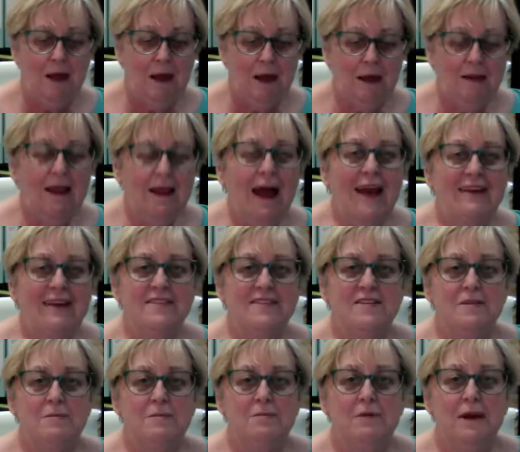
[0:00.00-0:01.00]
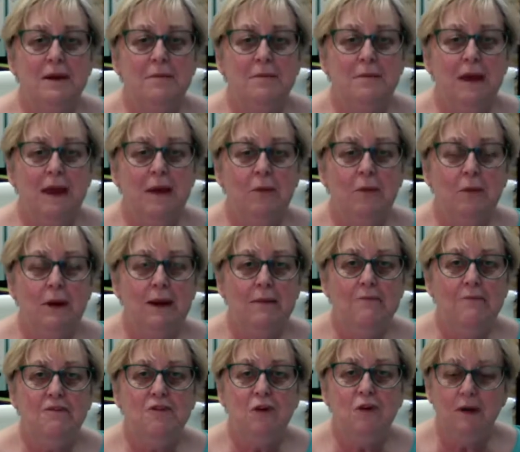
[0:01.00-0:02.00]
likes to bring me when I'm
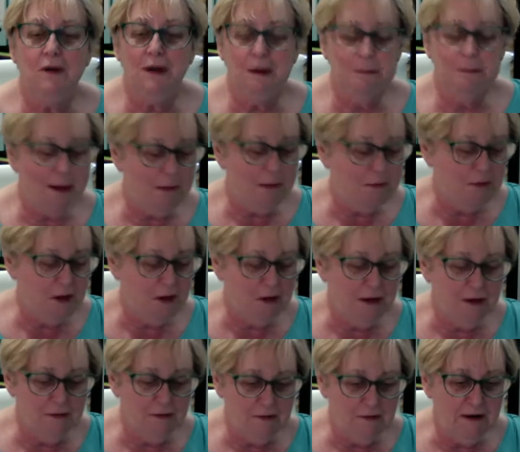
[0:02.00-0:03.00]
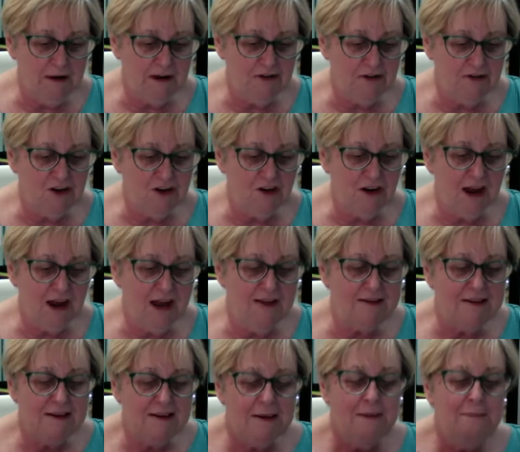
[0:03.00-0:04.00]
talking about Mercury retrograde
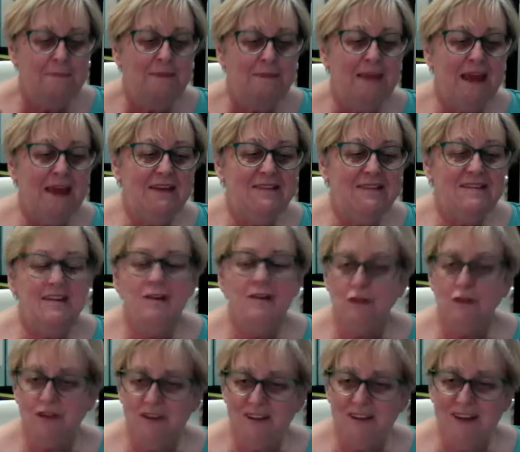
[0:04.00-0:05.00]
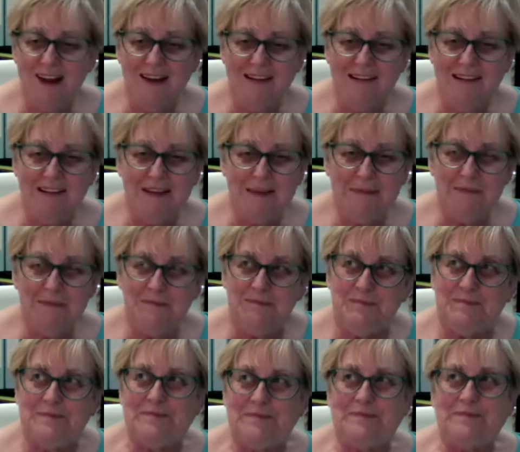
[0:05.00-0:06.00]
is the understanding
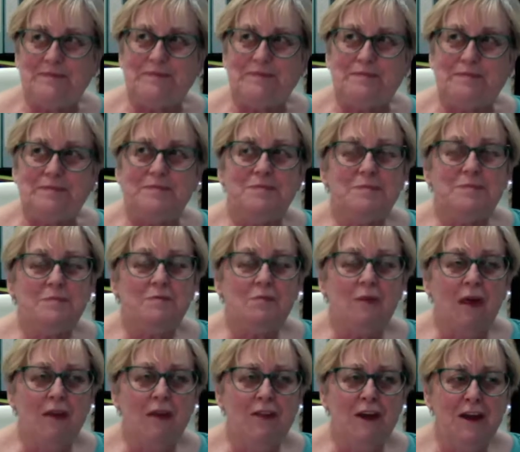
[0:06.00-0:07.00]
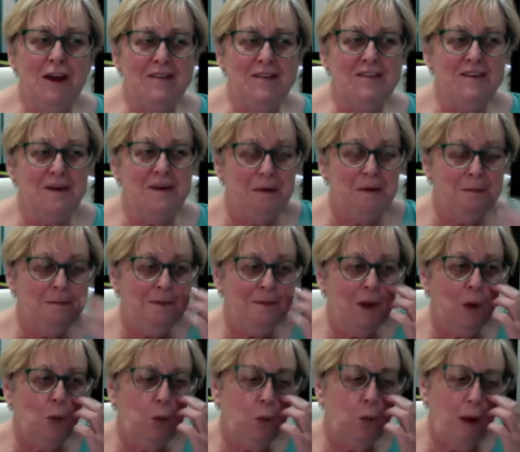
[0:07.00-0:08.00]
that
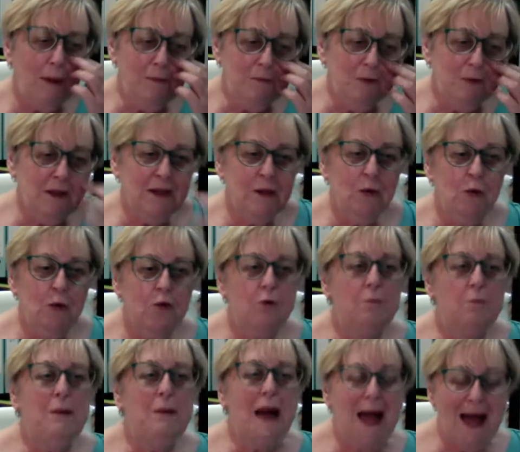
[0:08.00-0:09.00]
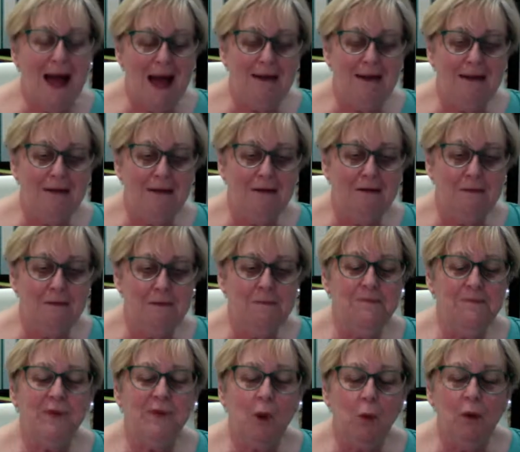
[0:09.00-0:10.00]
when we look back,
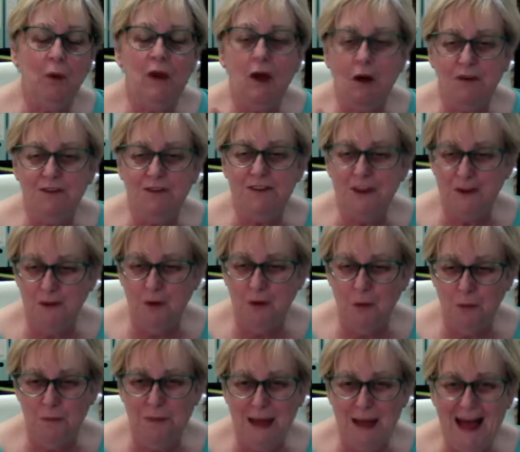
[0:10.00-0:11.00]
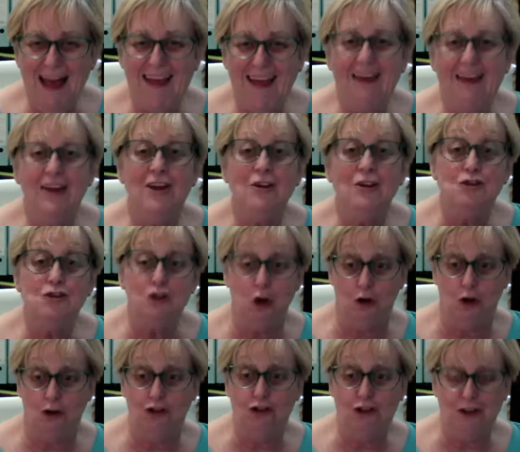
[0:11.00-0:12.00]
we often look back and
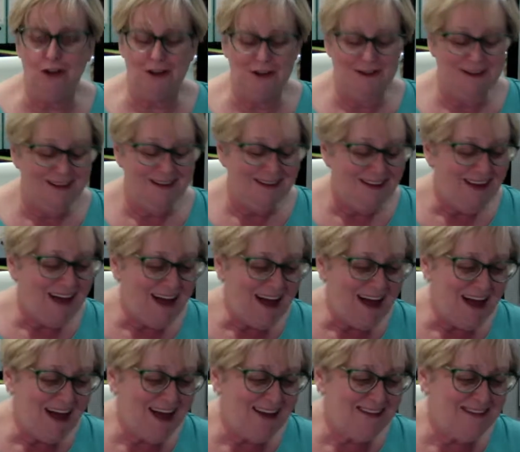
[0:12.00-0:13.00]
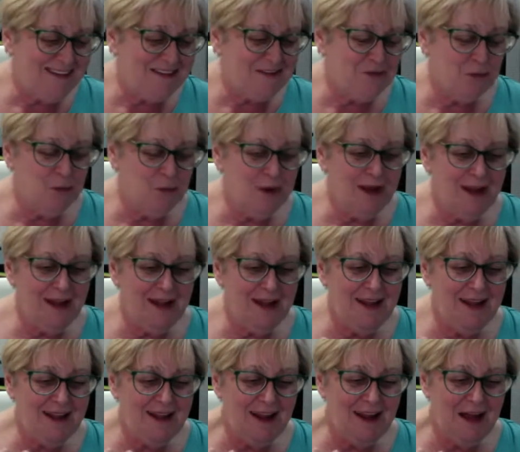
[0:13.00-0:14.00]
judge, and we